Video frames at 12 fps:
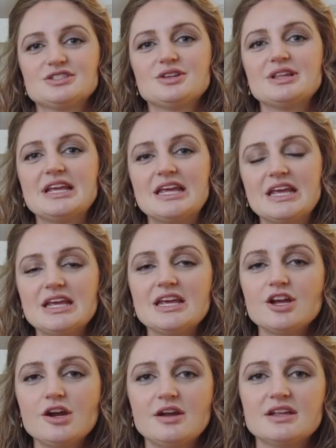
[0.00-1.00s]
So the key
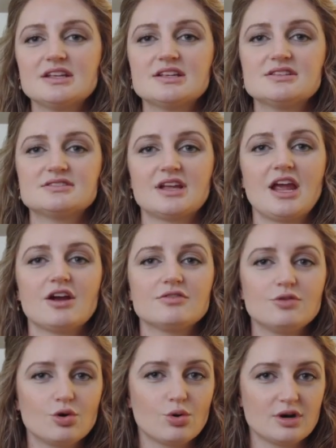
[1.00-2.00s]
here is
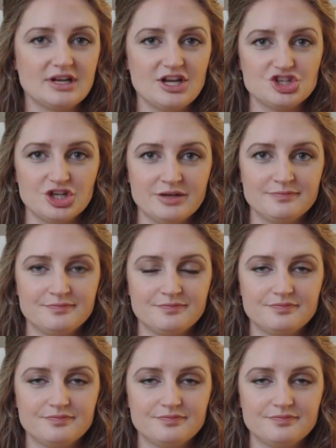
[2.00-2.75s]
careful coordination.